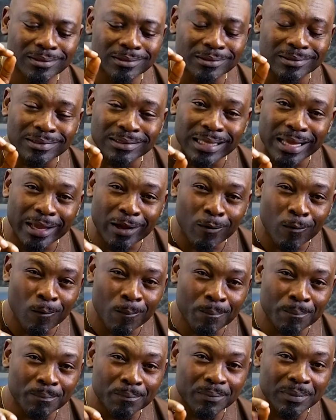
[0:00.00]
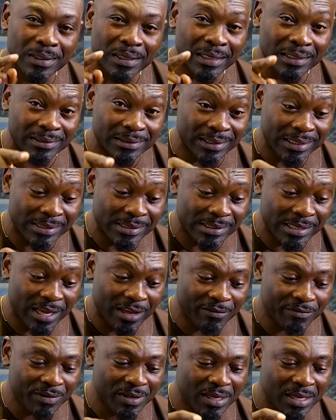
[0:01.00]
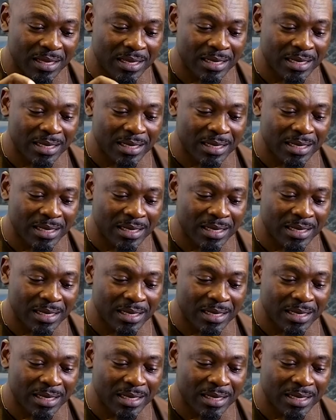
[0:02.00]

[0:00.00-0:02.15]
To stay home and stay safe.